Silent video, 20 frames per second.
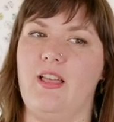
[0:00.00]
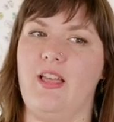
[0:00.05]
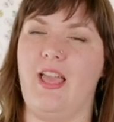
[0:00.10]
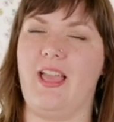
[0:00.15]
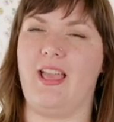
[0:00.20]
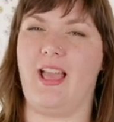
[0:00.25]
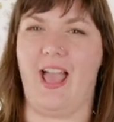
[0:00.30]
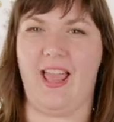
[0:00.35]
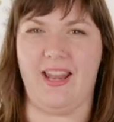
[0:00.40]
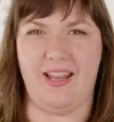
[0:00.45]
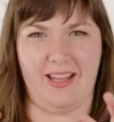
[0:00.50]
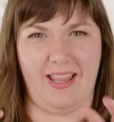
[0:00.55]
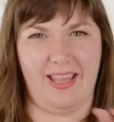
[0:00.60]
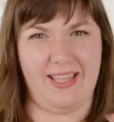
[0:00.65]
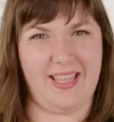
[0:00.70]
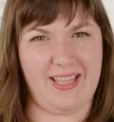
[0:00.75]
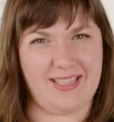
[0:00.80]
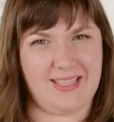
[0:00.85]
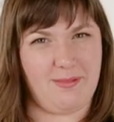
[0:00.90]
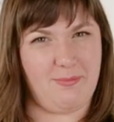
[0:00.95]
it kind of like
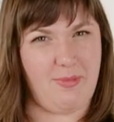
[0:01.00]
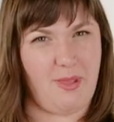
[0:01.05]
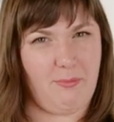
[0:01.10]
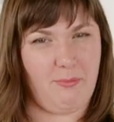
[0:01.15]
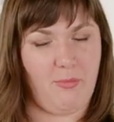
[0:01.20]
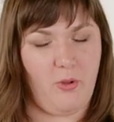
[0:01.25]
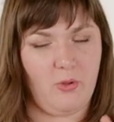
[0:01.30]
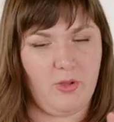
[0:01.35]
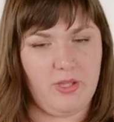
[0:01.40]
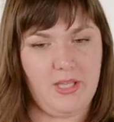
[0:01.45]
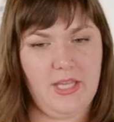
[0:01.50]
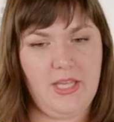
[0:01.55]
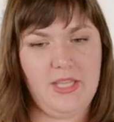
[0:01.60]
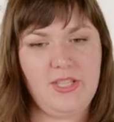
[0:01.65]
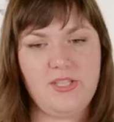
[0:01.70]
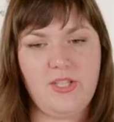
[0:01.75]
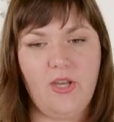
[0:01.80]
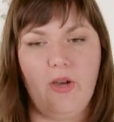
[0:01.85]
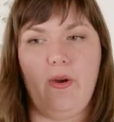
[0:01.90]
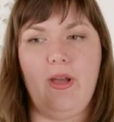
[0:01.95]
gets a bit bulky.
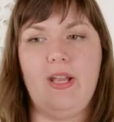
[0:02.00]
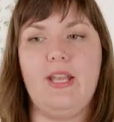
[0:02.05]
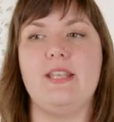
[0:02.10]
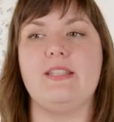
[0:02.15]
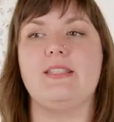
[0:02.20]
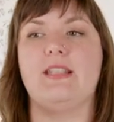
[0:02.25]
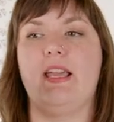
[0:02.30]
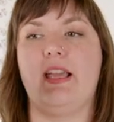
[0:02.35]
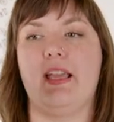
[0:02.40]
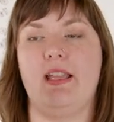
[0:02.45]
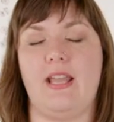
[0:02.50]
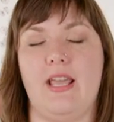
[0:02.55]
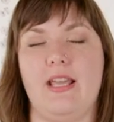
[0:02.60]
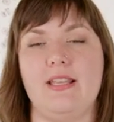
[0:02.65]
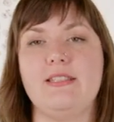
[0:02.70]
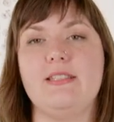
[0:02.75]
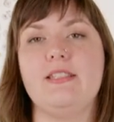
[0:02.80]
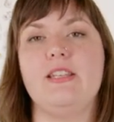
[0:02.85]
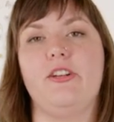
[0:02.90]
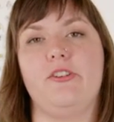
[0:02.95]
So it is like a
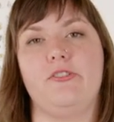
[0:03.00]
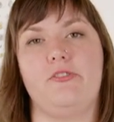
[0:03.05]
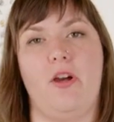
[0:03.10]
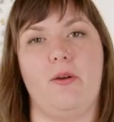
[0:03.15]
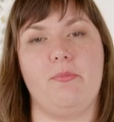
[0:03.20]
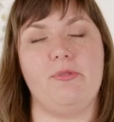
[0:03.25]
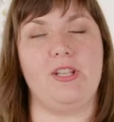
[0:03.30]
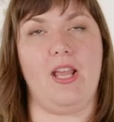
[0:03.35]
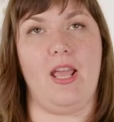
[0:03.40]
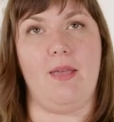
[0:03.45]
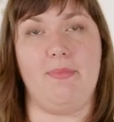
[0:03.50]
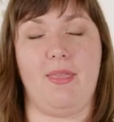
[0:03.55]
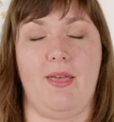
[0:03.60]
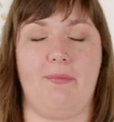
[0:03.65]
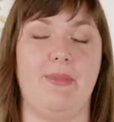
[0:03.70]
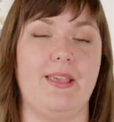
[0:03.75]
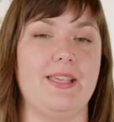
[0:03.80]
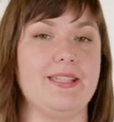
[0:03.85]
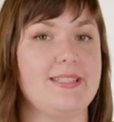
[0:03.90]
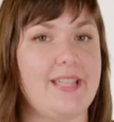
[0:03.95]
nice teardrop shape that
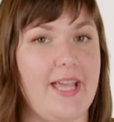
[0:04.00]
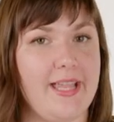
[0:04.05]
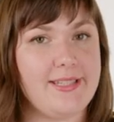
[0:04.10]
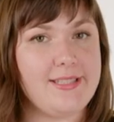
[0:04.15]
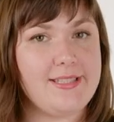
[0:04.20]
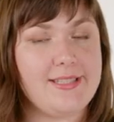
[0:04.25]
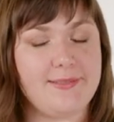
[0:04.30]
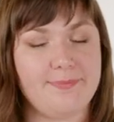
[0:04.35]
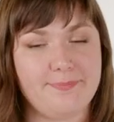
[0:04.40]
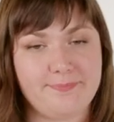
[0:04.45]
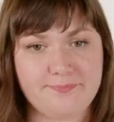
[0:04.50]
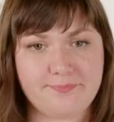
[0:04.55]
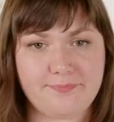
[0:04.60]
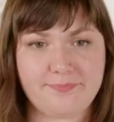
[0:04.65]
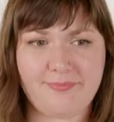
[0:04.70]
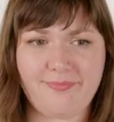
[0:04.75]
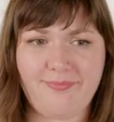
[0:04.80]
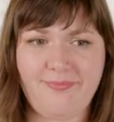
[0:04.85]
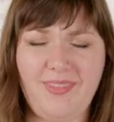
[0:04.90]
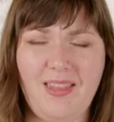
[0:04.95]
makes sense,
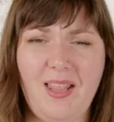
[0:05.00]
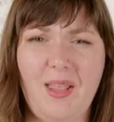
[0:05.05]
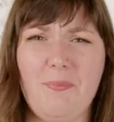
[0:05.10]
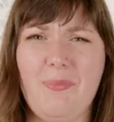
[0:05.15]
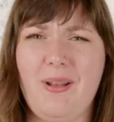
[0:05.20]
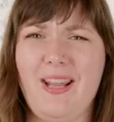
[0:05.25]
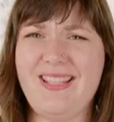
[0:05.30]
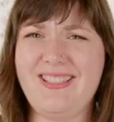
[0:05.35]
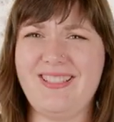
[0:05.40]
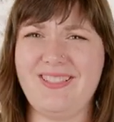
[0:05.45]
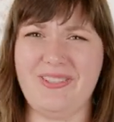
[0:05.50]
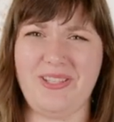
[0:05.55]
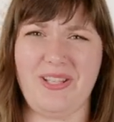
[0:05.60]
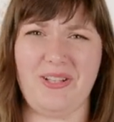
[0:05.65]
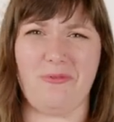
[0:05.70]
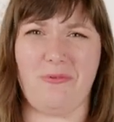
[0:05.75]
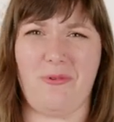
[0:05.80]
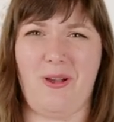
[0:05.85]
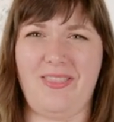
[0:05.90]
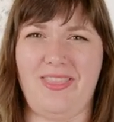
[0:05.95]
but I still
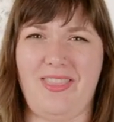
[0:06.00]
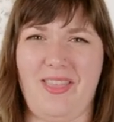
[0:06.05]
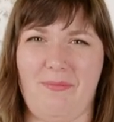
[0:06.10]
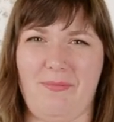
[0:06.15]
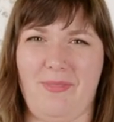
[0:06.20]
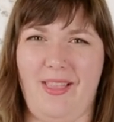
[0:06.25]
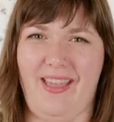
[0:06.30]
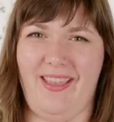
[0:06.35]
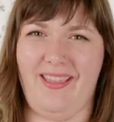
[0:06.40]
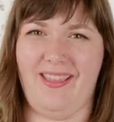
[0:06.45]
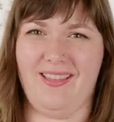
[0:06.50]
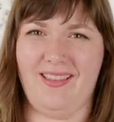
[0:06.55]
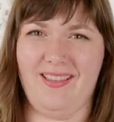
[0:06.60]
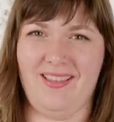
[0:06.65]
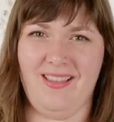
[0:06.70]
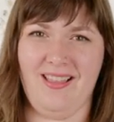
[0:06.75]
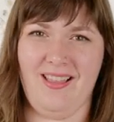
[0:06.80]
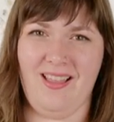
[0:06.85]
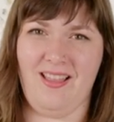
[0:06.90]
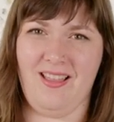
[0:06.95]
didn't want them like
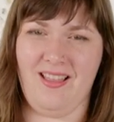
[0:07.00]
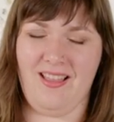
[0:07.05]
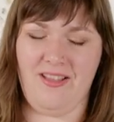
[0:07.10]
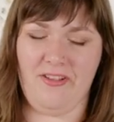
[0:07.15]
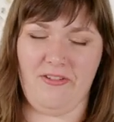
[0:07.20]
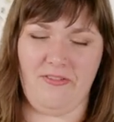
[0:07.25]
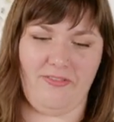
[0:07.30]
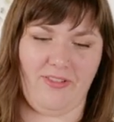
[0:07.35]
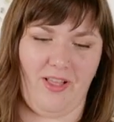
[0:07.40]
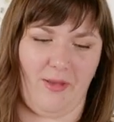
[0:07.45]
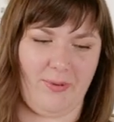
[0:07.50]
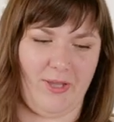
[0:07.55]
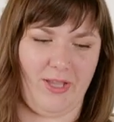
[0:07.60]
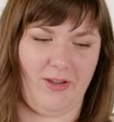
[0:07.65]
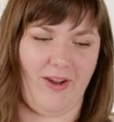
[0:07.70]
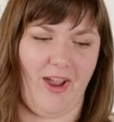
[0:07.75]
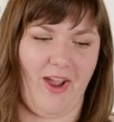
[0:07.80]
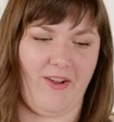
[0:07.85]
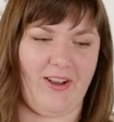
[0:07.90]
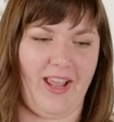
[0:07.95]
flopping
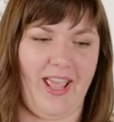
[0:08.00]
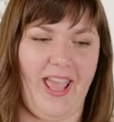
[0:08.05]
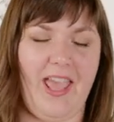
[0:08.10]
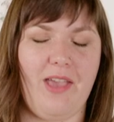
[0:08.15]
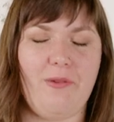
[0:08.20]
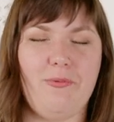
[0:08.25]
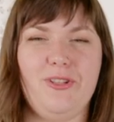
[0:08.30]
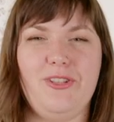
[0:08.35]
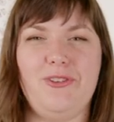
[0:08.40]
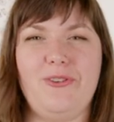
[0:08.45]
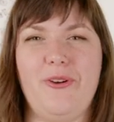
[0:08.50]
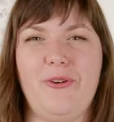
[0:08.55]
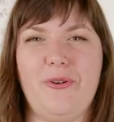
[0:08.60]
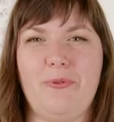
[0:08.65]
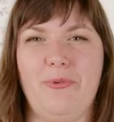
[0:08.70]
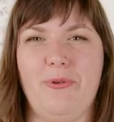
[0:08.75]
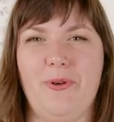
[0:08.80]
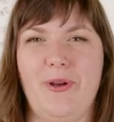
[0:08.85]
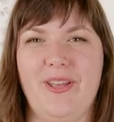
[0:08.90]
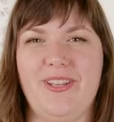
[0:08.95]
around. I hate when you go to
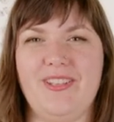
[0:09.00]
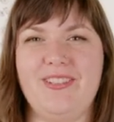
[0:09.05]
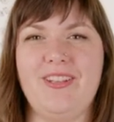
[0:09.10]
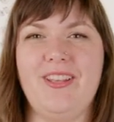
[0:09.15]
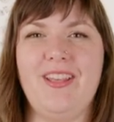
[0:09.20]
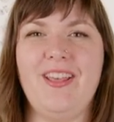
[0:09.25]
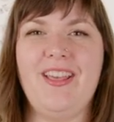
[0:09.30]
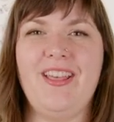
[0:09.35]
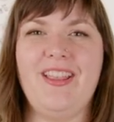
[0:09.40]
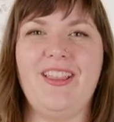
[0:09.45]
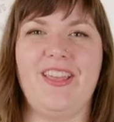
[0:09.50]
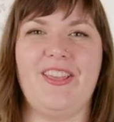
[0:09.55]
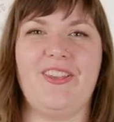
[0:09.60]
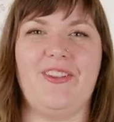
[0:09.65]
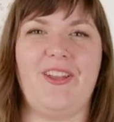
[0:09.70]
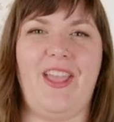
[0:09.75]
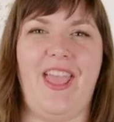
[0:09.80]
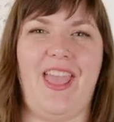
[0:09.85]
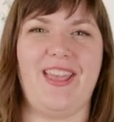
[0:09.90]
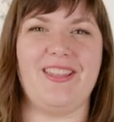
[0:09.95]
put like
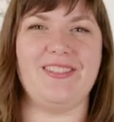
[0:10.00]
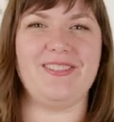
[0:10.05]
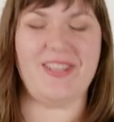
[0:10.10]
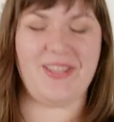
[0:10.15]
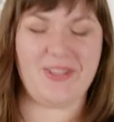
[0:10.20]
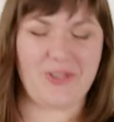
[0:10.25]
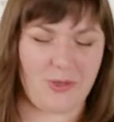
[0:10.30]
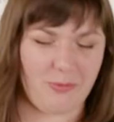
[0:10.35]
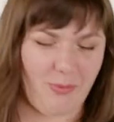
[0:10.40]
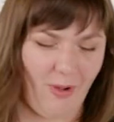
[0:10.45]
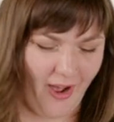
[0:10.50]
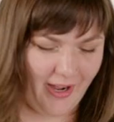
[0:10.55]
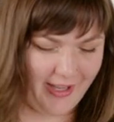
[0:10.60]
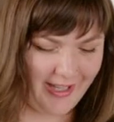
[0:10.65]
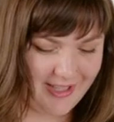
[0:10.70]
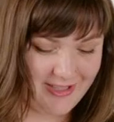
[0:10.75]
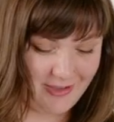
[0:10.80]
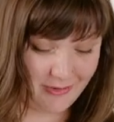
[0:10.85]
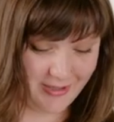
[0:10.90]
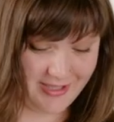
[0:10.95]
your hands in your
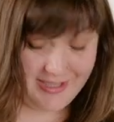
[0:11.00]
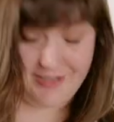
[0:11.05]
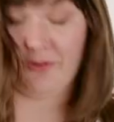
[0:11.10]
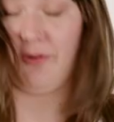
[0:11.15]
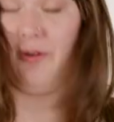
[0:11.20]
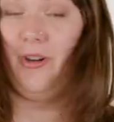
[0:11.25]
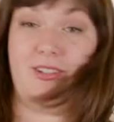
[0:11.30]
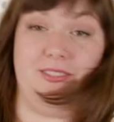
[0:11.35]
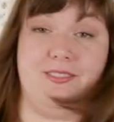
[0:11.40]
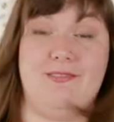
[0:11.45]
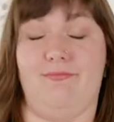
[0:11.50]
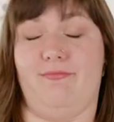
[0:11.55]
pockets or, or